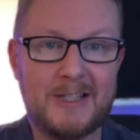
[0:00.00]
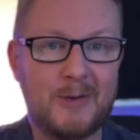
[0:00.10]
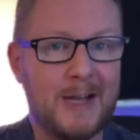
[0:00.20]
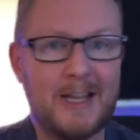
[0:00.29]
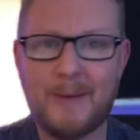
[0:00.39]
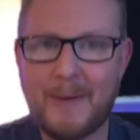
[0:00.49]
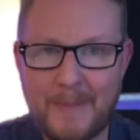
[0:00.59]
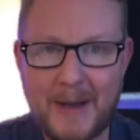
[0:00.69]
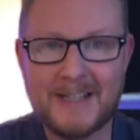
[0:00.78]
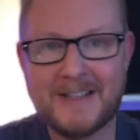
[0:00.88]
do it a little bit
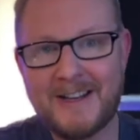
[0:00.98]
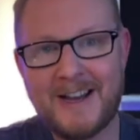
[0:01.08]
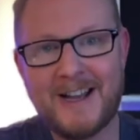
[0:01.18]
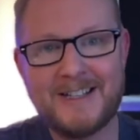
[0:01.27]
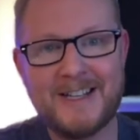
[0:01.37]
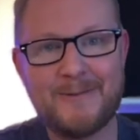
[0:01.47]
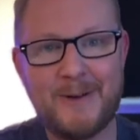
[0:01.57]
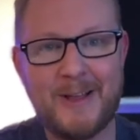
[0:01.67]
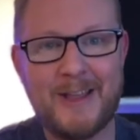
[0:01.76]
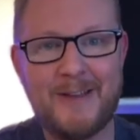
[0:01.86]
better than I did
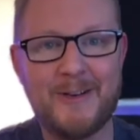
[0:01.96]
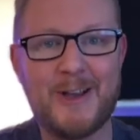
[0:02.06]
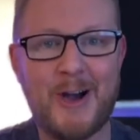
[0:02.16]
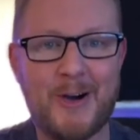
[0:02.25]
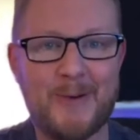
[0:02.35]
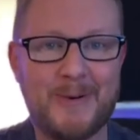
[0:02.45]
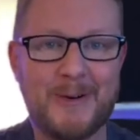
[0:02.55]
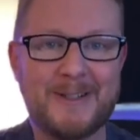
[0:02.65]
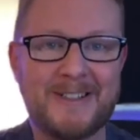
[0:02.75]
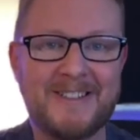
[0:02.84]
with even
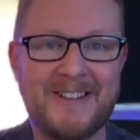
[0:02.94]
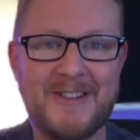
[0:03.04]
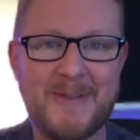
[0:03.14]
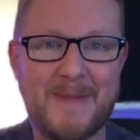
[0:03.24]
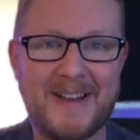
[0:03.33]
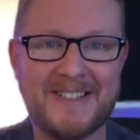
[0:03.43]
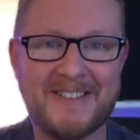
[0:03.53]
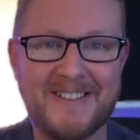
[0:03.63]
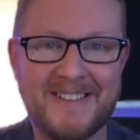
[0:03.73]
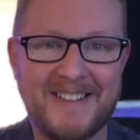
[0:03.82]
cardboard and, and the
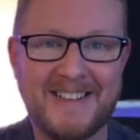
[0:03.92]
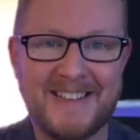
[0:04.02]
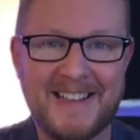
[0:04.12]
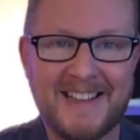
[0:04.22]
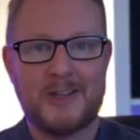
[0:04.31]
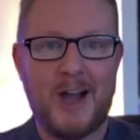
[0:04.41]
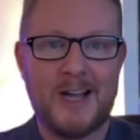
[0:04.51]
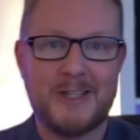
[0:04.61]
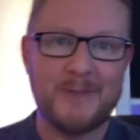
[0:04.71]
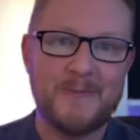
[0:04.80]
pencil.
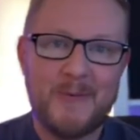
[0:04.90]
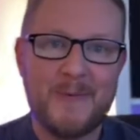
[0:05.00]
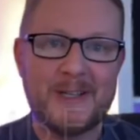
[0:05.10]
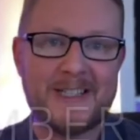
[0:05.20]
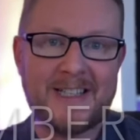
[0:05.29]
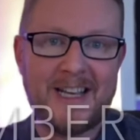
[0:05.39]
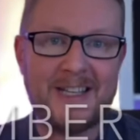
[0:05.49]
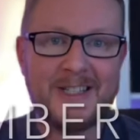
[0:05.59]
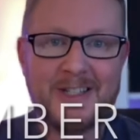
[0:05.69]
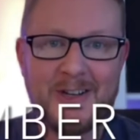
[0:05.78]
Item number
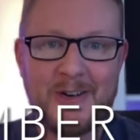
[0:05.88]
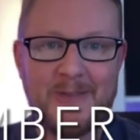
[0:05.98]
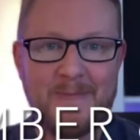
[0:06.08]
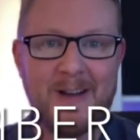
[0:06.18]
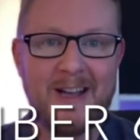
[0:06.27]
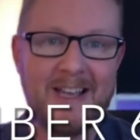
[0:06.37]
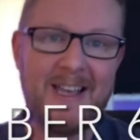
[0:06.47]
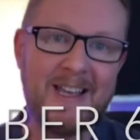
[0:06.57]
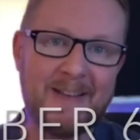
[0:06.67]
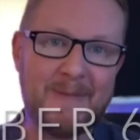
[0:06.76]
six on my
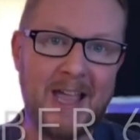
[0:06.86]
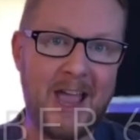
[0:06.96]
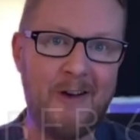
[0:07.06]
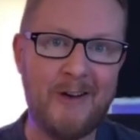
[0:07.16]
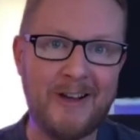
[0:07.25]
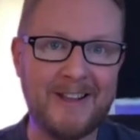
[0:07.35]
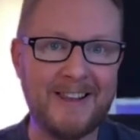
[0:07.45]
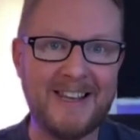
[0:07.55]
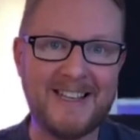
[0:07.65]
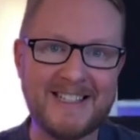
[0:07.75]
my error
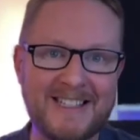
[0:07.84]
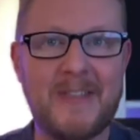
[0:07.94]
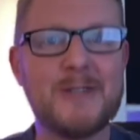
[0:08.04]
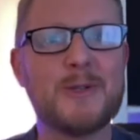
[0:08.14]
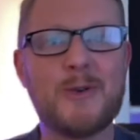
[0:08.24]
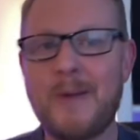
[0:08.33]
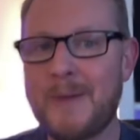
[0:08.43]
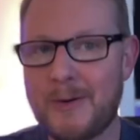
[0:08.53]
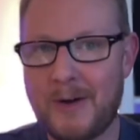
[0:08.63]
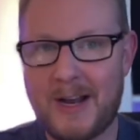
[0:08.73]
list. This was quite a
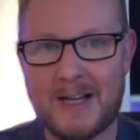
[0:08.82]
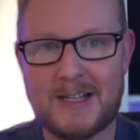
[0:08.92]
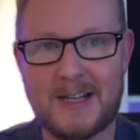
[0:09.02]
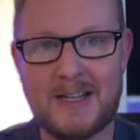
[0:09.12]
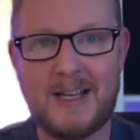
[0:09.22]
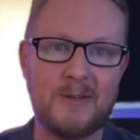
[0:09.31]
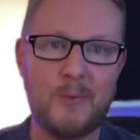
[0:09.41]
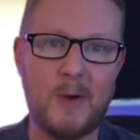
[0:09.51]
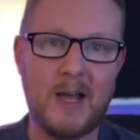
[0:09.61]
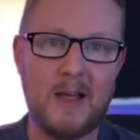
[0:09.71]
big one actually
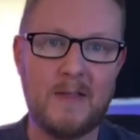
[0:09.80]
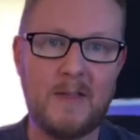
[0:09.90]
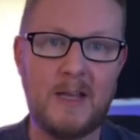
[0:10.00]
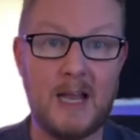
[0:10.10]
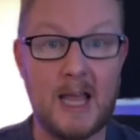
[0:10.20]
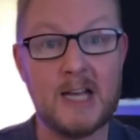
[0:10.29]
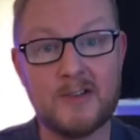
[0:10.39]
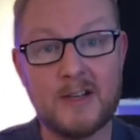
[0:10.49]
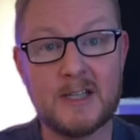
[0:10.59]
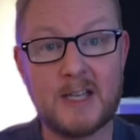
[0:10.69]
with the
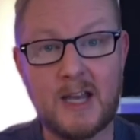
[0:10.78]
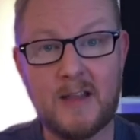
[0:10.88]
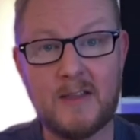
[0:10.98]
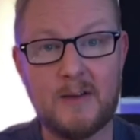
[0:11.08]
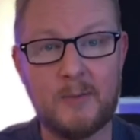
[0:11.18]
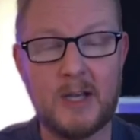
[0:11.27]
electrics kit that we